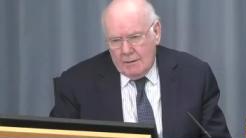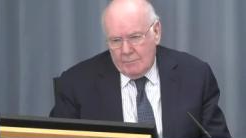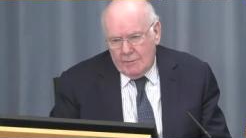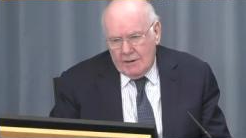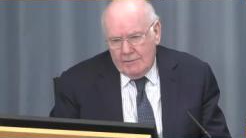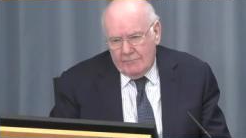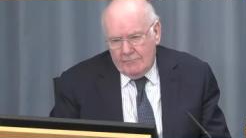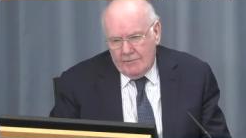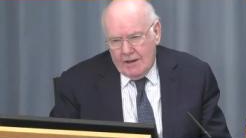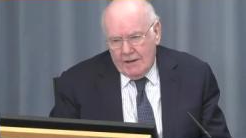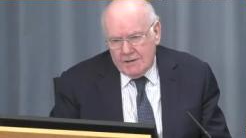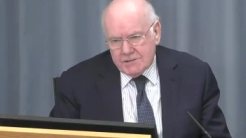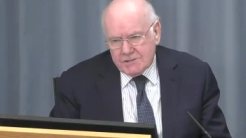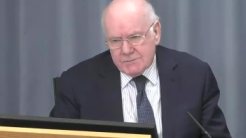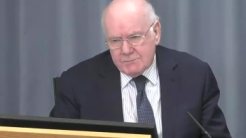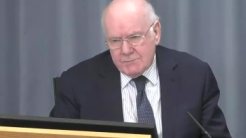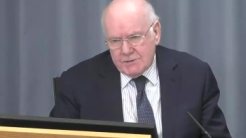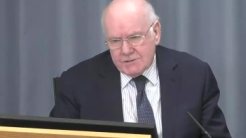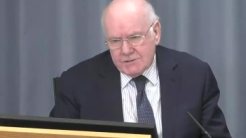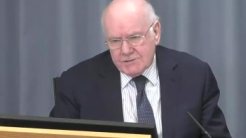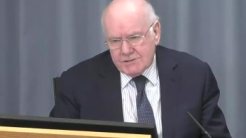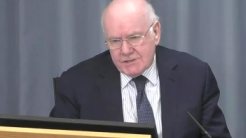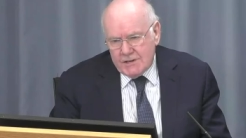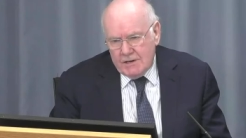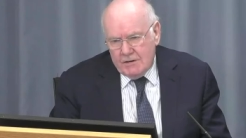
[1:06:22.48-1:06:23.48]
I mean, I've
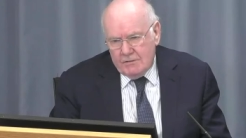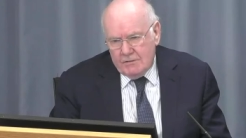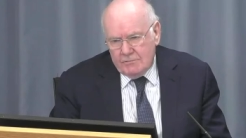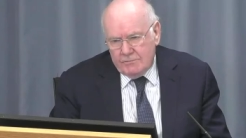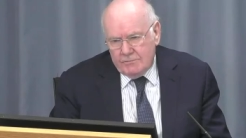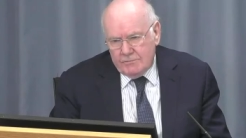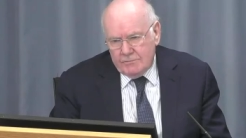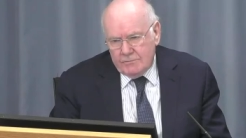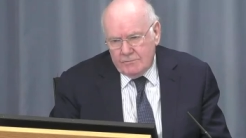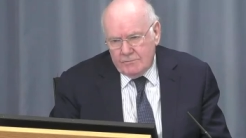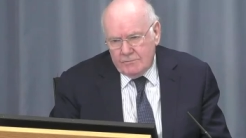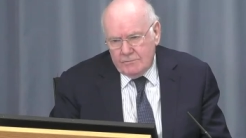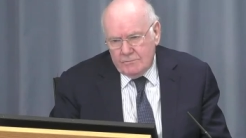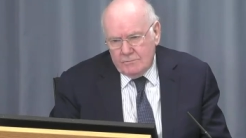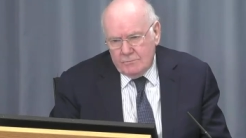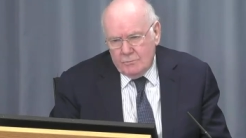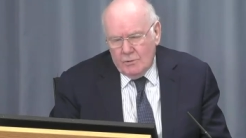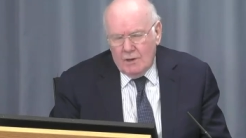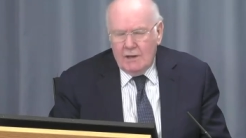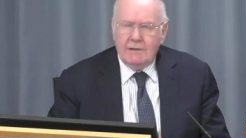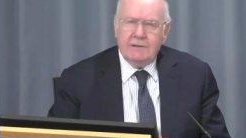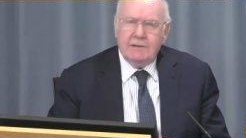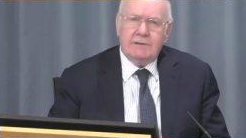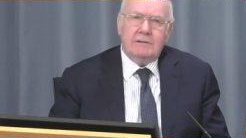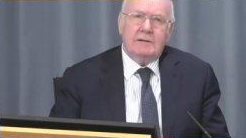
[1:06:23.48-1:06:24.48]
asked myself,
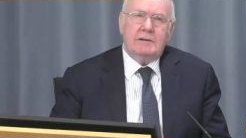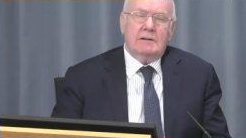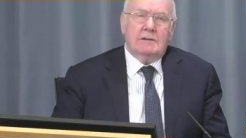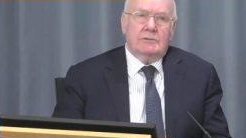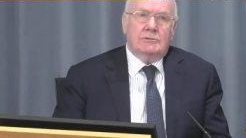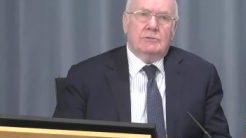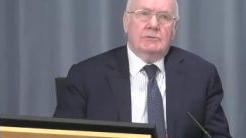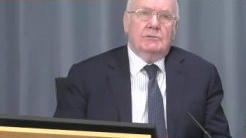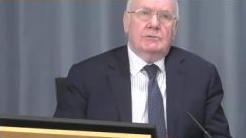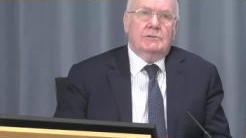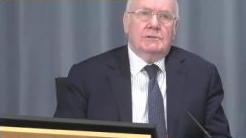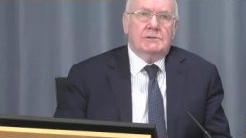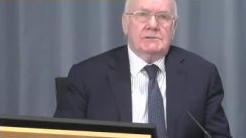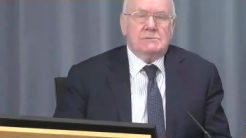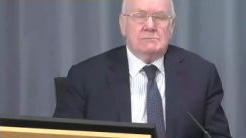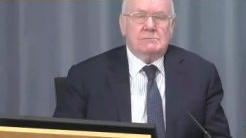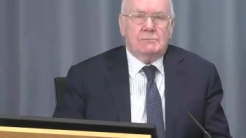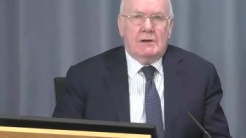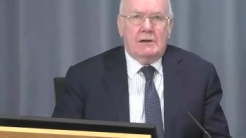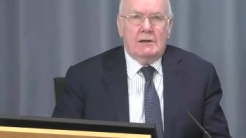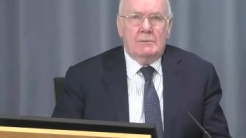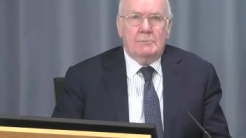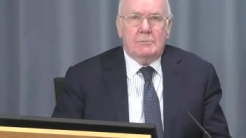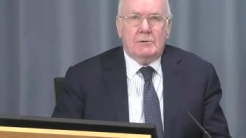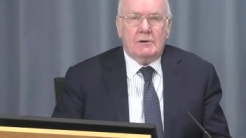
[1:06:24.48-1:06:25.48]
why did I do this
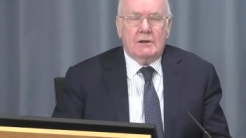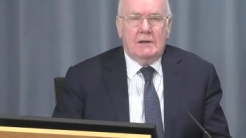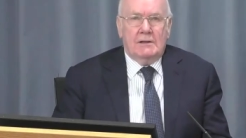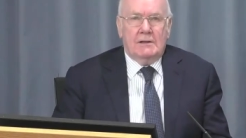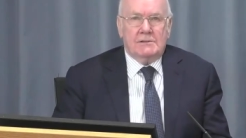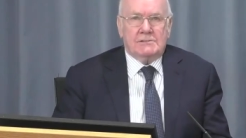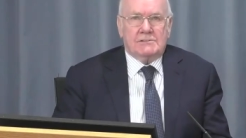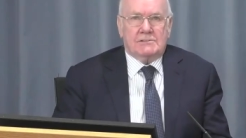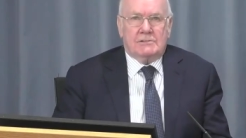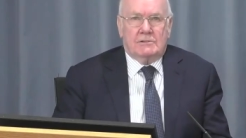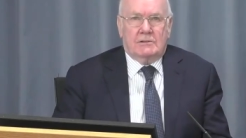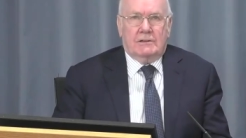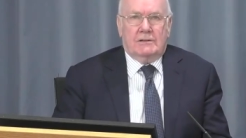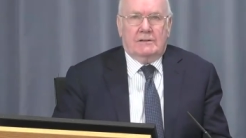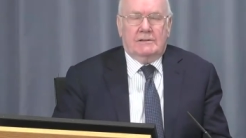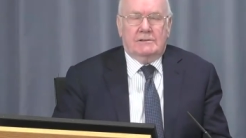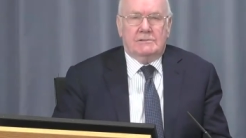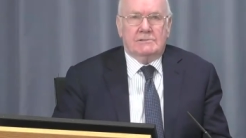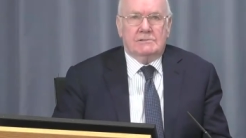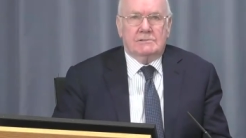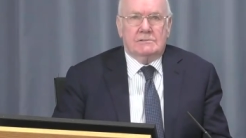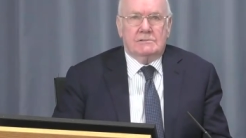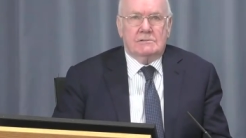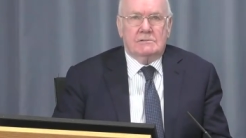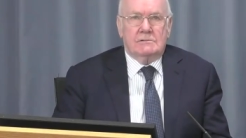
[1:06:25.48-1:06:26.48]
by press
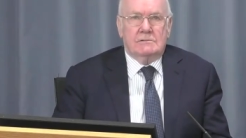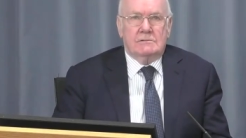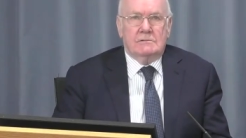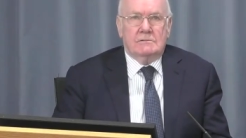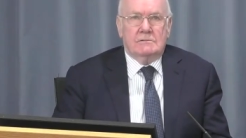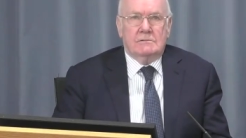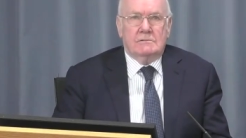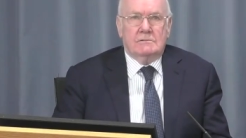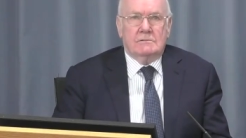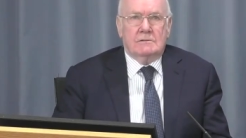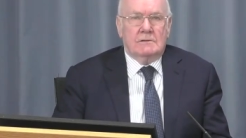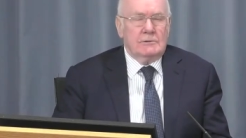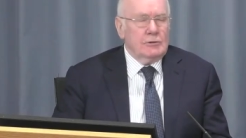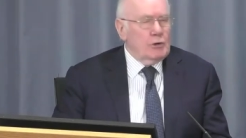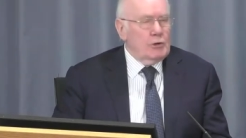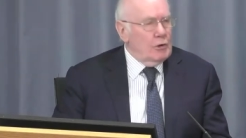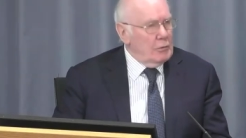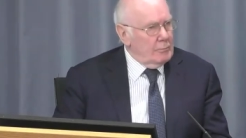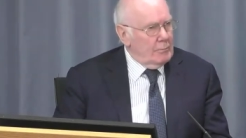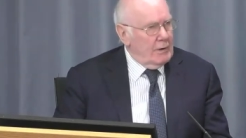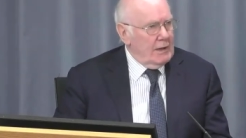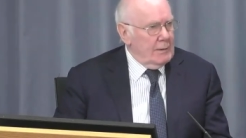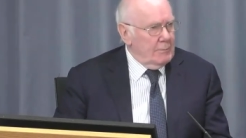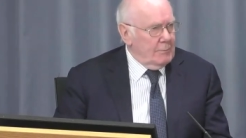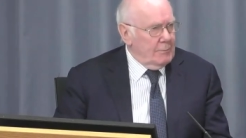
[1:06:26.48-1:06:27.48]
release and
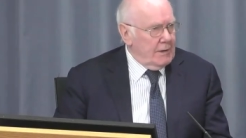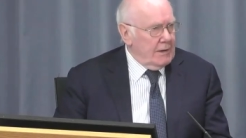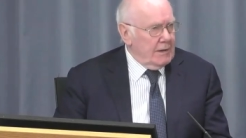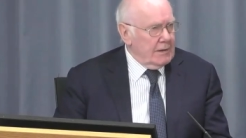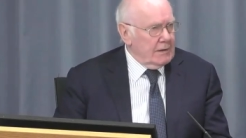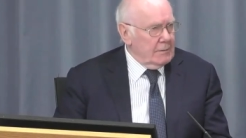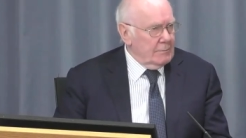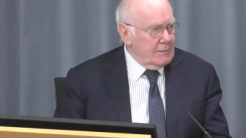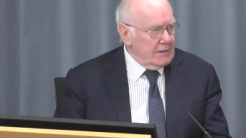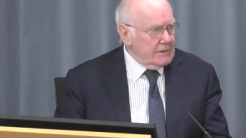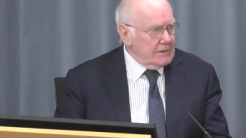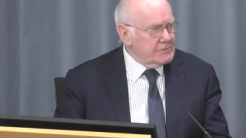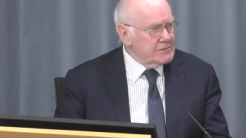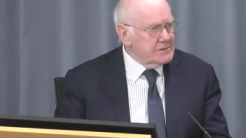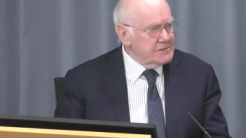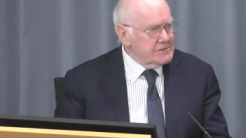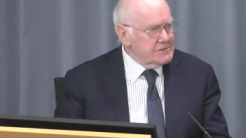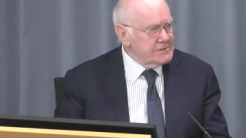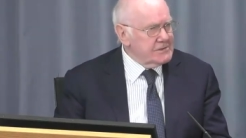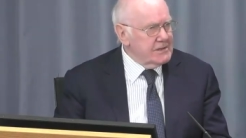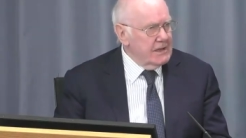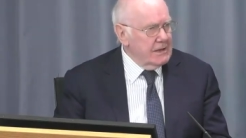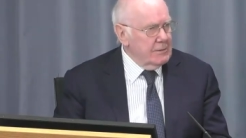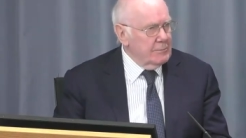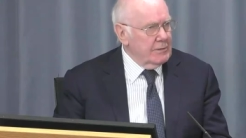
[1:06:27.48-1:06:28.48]
not by
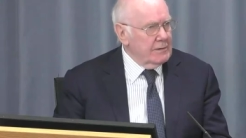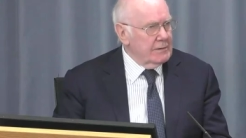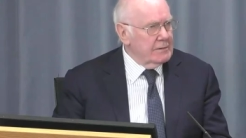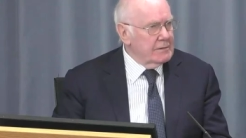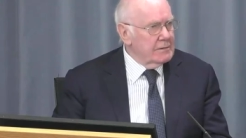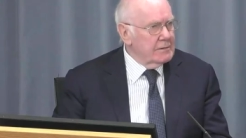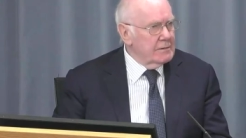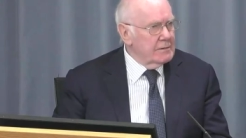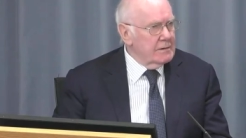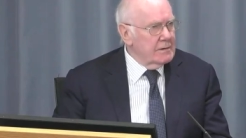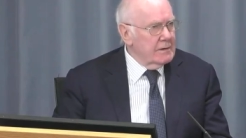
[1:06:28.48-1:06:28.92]
parliamentary statement?